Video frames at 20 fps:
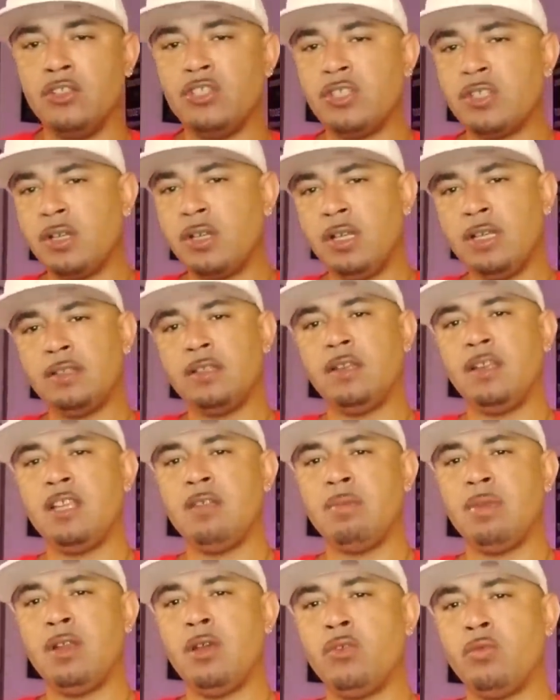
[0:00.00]
Just click the link
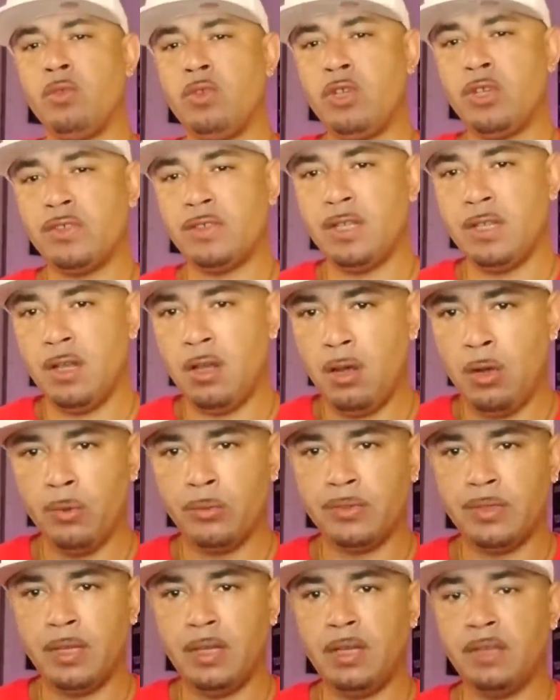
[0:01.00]
below where you can see the whole
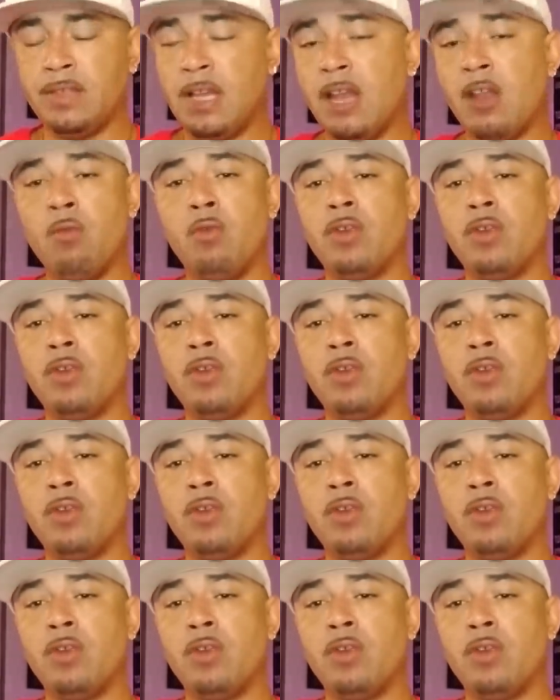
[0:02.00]
thing because I don't